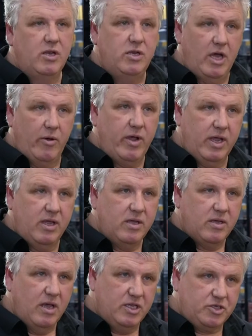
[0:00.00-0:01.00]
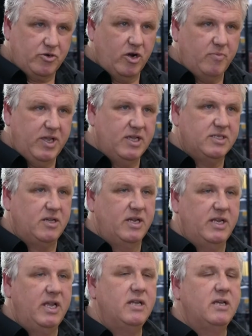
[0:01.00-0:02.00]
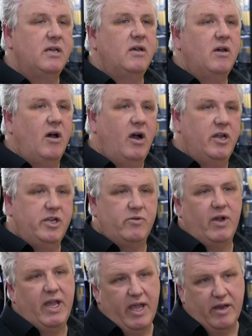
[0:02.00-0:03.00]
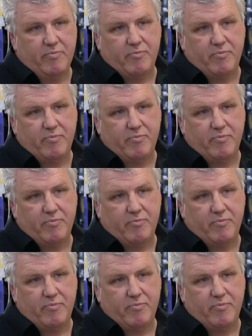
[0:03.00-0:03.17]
knowing astronomy as I did, I knew I had